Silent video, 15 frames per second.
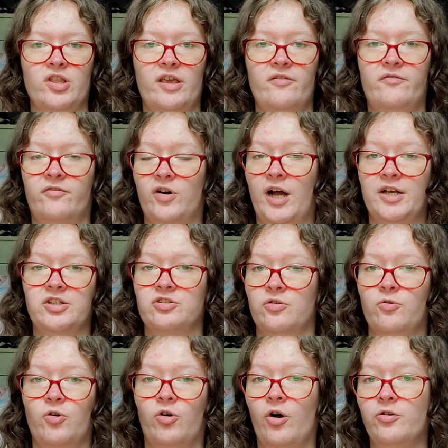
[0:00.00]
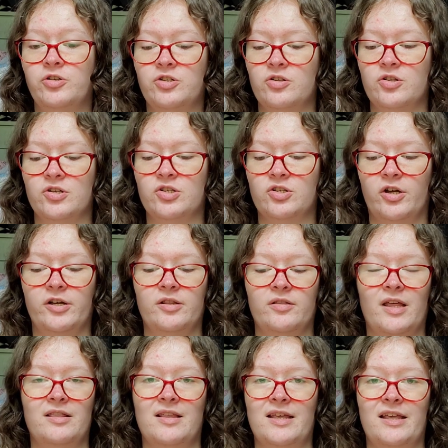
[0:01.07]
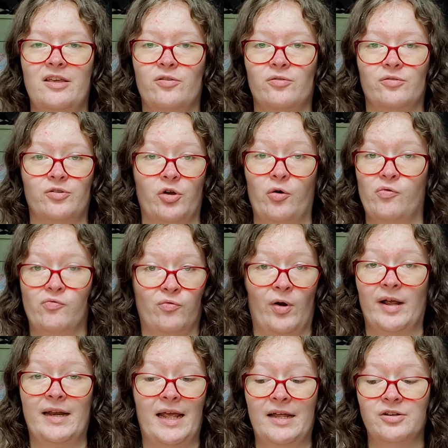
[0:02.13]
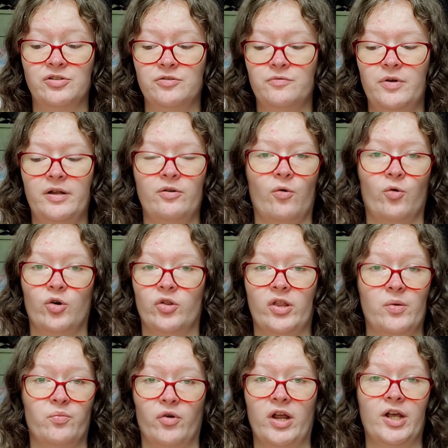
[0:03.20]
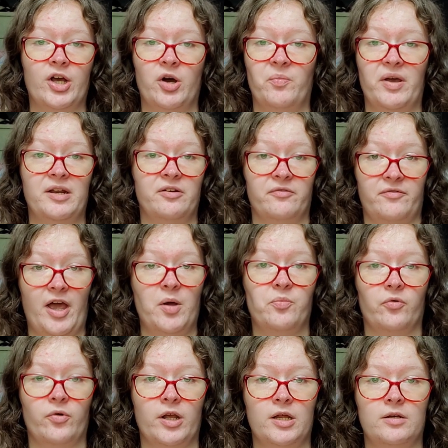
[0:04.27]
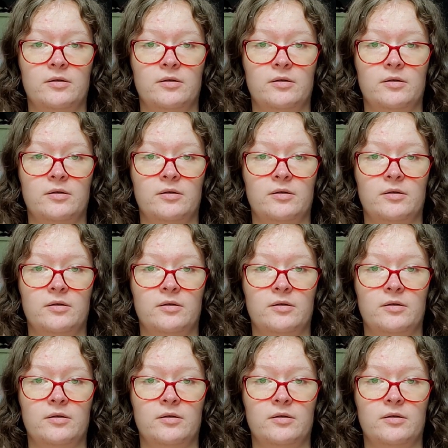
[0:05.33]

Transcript: they fly so close to the sun that they either go right into it or they break up and evaporate.